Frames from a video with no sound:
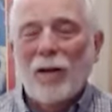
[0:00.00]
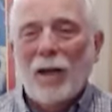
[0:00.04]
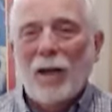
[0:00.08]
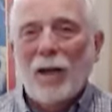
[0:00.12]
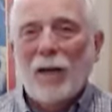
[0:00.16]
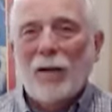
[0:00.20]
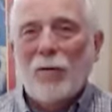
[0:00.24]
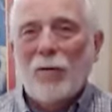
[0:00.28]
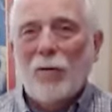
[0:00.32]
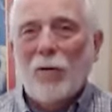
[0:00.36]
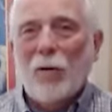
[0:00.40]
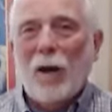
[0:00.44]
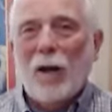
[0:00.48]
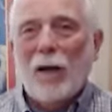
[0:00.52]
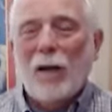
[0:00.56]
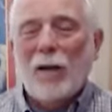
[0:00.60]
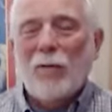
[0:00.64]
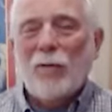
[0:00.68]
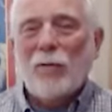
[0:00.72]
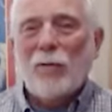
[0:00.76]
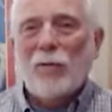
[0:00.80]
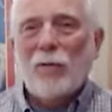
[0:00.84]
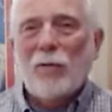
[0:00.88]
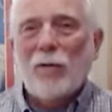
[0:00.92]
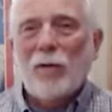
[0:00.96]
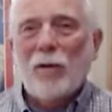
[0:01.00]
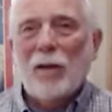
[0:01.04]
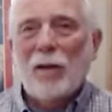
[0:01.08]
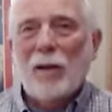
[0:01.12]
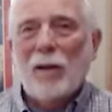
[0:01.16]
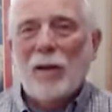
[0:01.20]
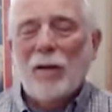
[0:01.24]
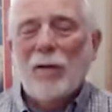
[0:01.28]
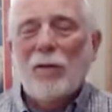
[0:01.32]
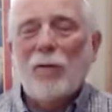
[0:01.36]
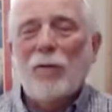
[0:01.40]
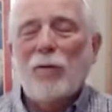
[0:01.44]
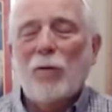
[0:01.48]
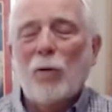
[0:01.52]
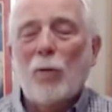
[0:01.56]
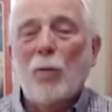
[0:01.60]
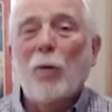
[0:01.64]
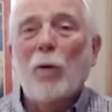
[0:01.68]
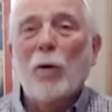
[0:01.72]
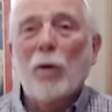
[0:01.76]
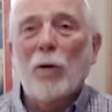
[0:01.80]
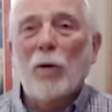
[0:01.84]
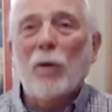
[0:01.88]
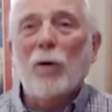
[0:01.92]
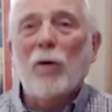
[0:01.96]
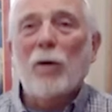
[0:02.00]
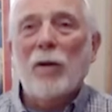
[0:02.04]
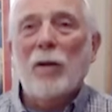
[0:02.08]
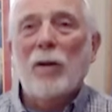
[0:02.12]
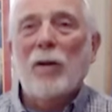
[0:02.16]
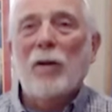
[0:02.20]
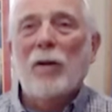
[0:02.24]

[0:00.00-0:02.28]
and Christ is the word